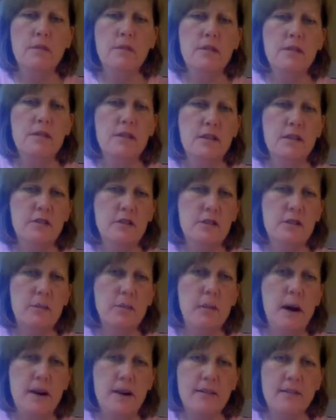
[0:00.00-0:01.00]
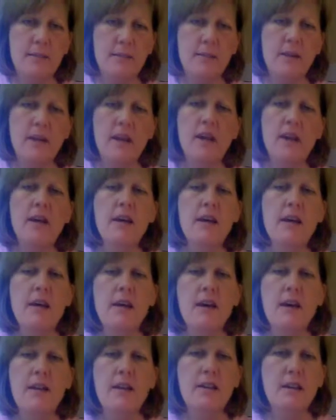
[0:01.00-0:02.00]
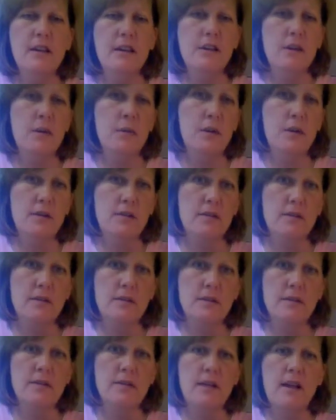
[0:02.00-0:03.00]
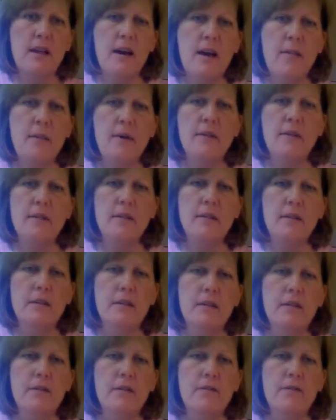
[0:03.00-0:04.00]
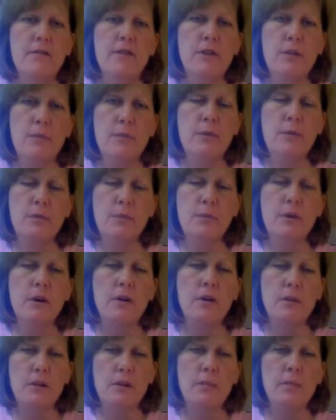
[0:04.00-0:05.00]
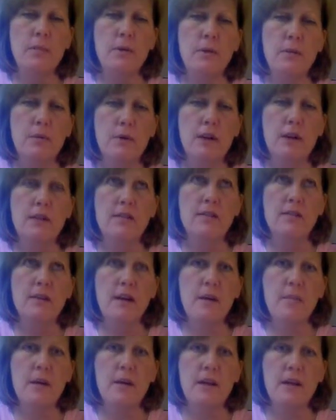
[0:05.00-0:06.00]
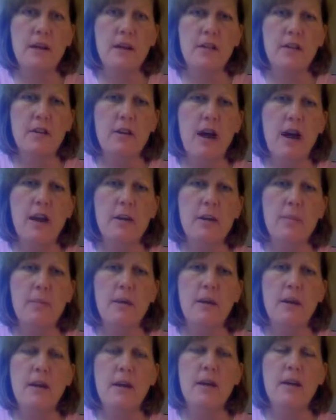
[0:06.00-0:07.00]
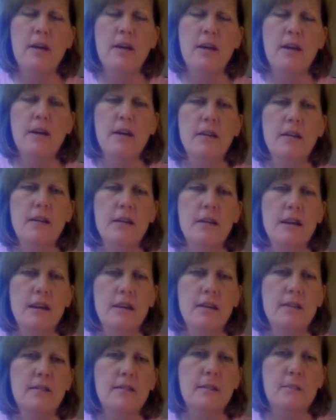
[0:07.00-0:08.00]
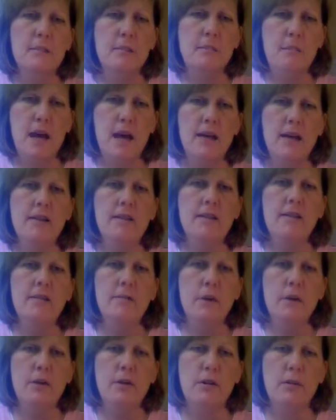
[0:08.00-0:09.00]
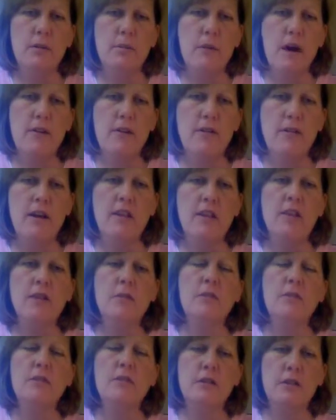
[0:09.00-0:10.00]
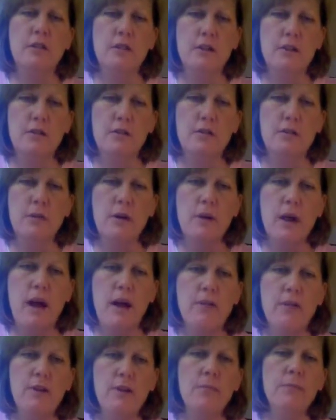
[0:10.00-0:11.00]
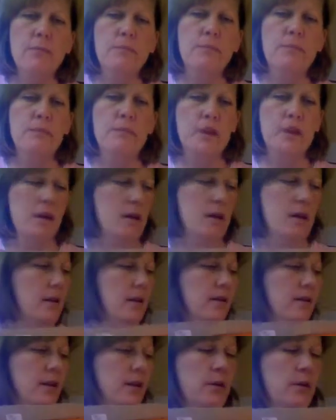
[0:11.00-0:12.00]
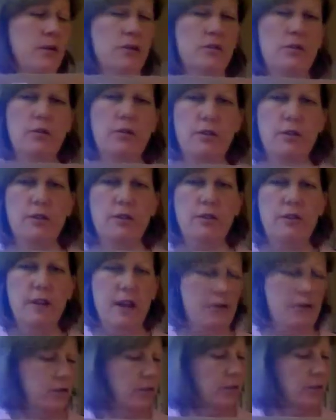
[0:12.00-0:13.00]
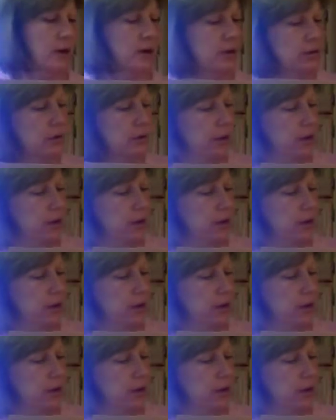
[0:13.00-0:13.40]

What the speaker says: teaching possibly, and then you'll run a skills lab on, for the most part, it'll be where kids come in and get their IEP needs met, whether you're modifying their materials or what have you. So as you first enter my door